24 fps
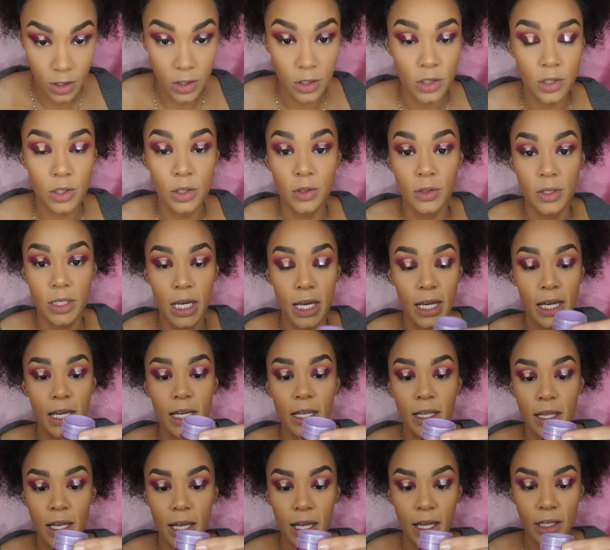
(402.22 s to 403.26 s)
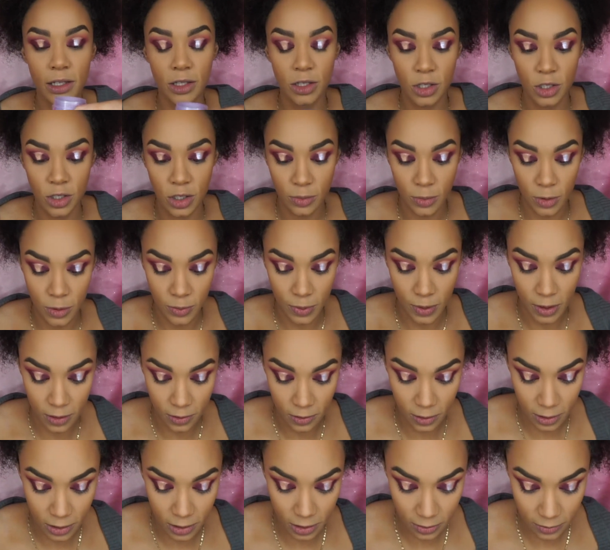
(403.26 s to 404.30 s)
So taking that shimmer
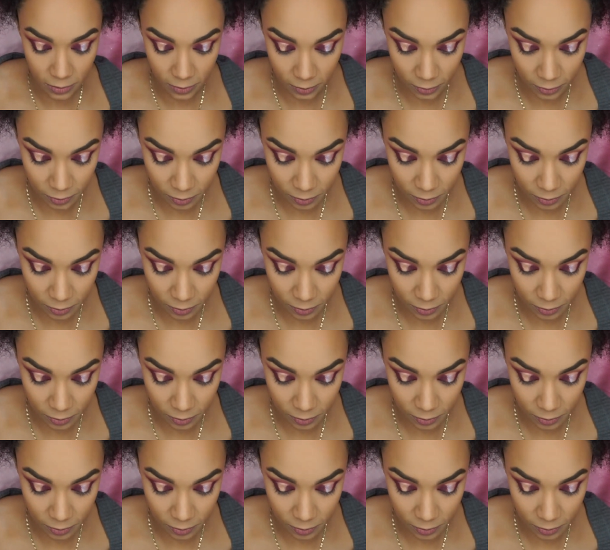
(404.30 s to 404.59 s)
powder,